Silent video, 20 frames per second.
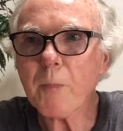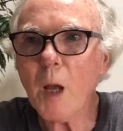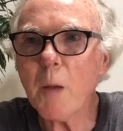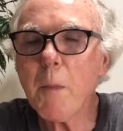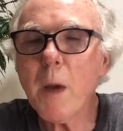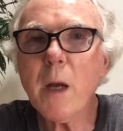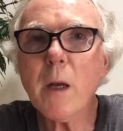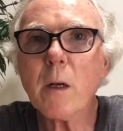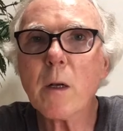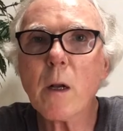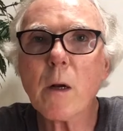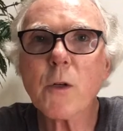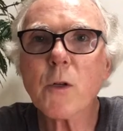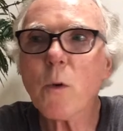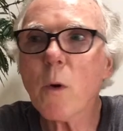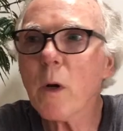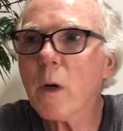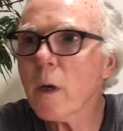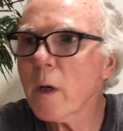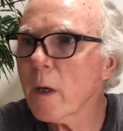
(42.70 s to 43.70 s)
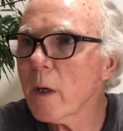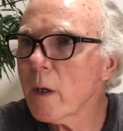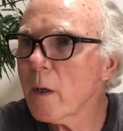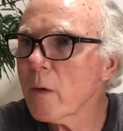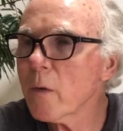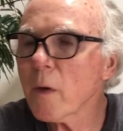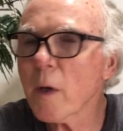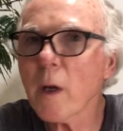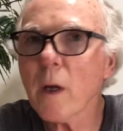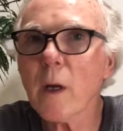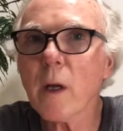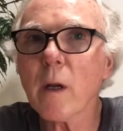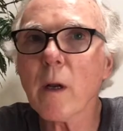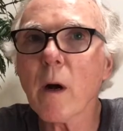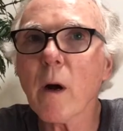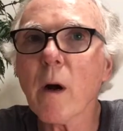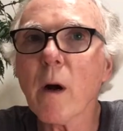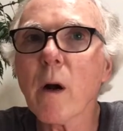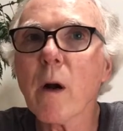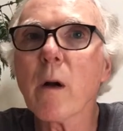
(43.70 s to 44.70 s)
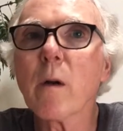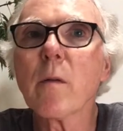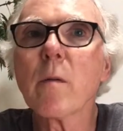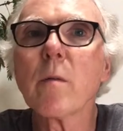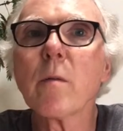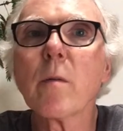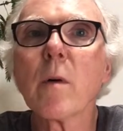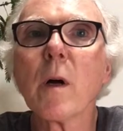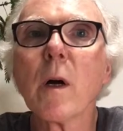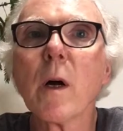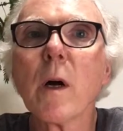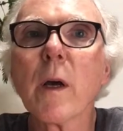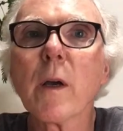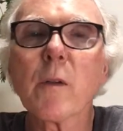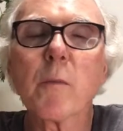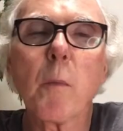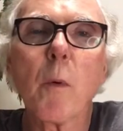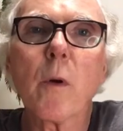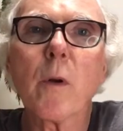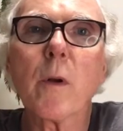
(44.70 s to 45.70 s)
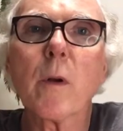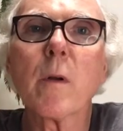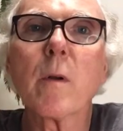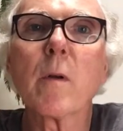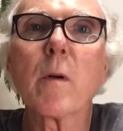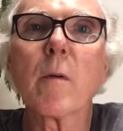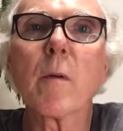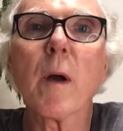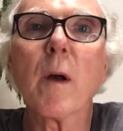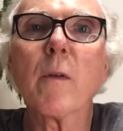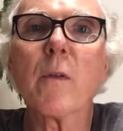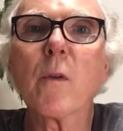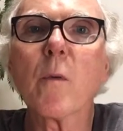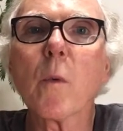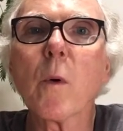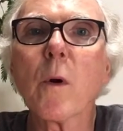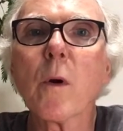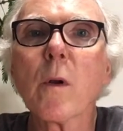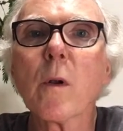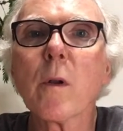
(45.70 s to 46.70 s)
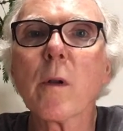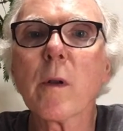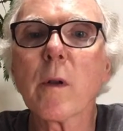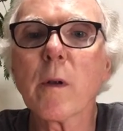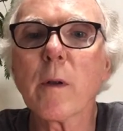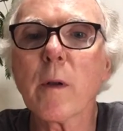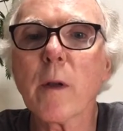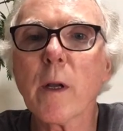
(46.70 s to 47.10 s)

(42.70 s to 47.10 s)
made in large quantities and are exported around the world.